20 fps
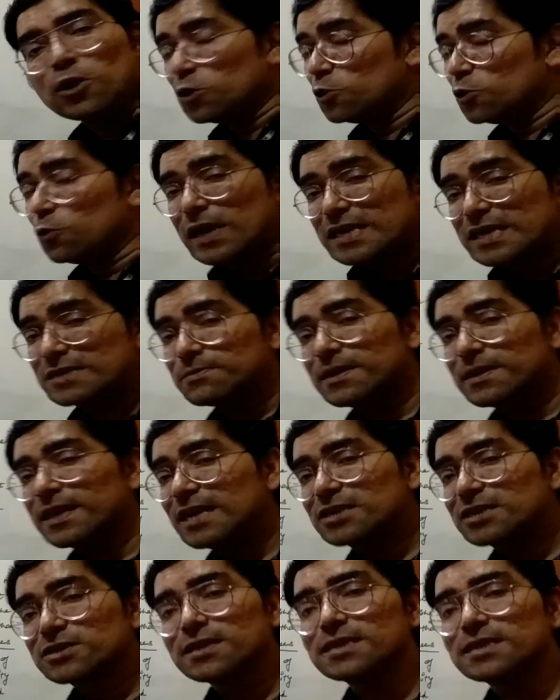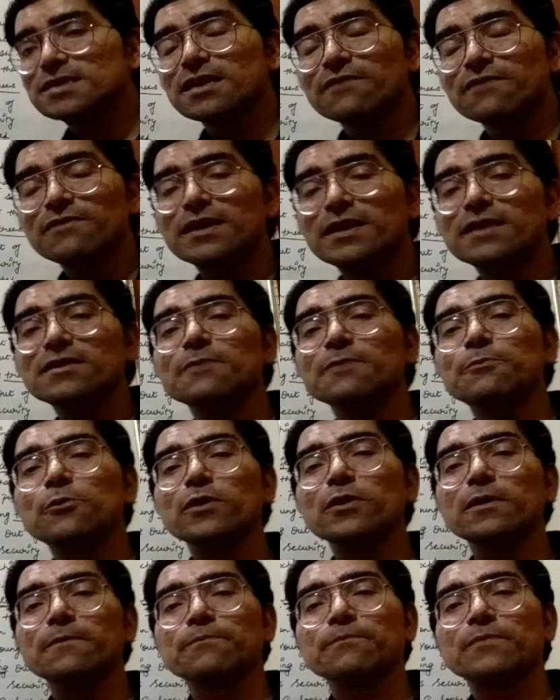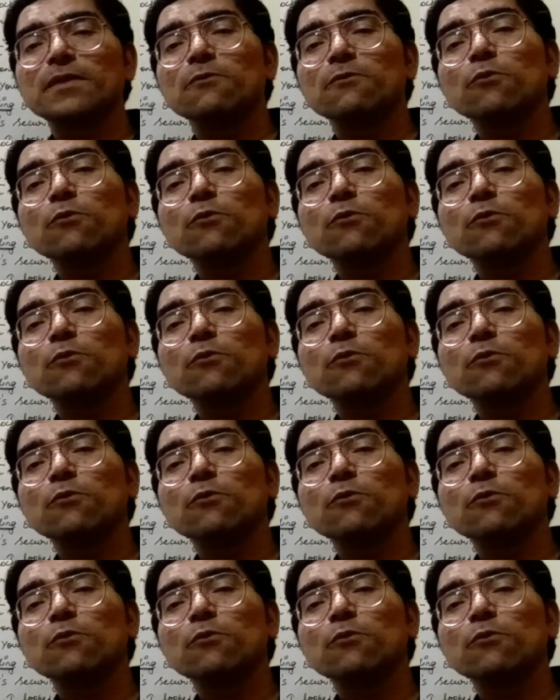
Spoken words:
no explanation is given in the poem.